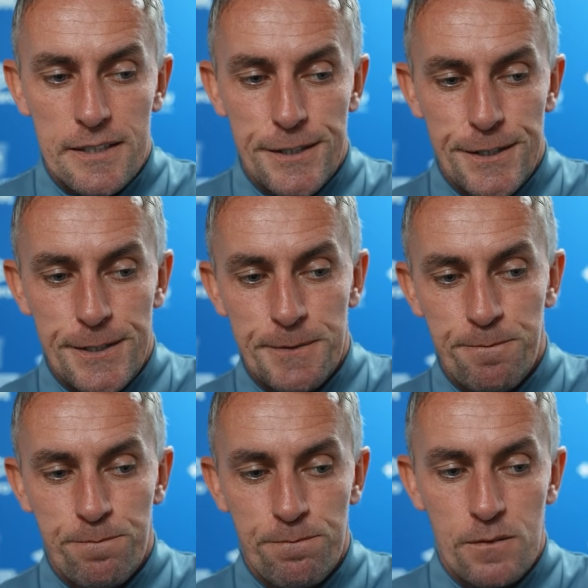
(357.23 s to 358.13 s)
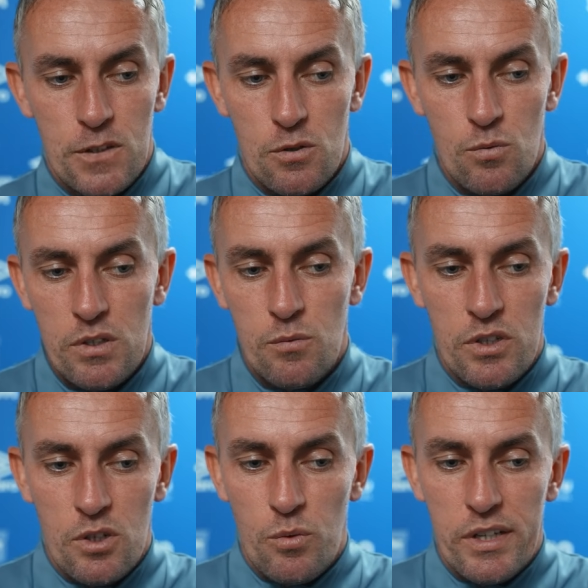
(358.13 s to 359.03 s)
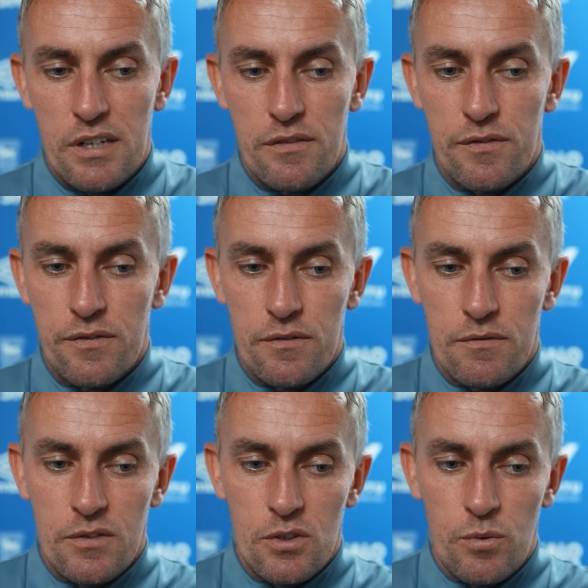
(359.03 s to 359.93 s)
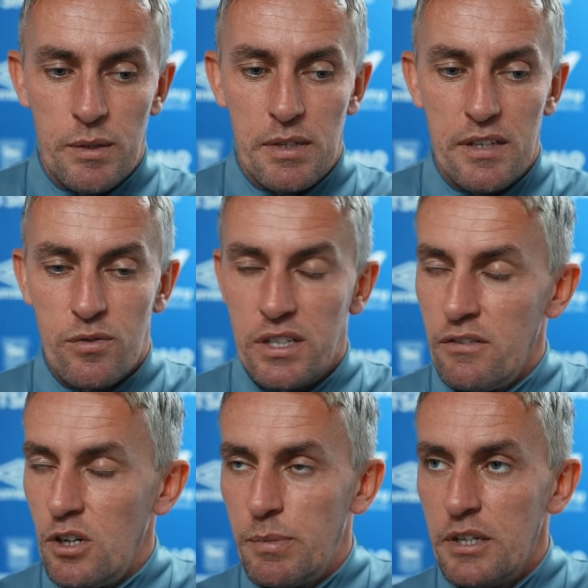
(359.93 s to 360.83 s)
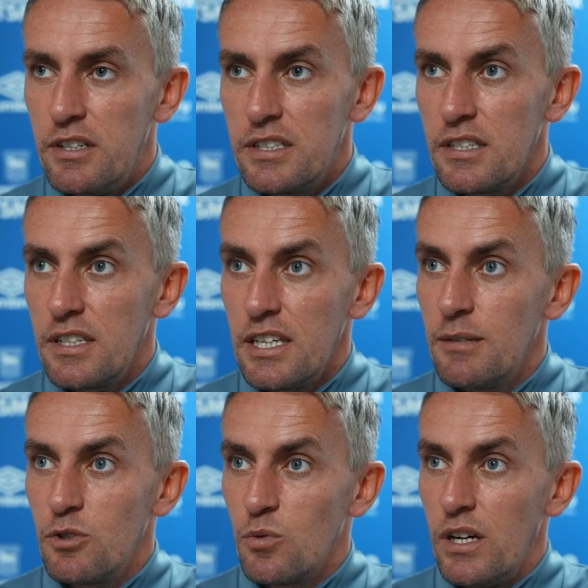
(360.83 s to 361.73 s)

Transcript: And, you know, we know we'll have, you know, we believe we'll have our periods in the game as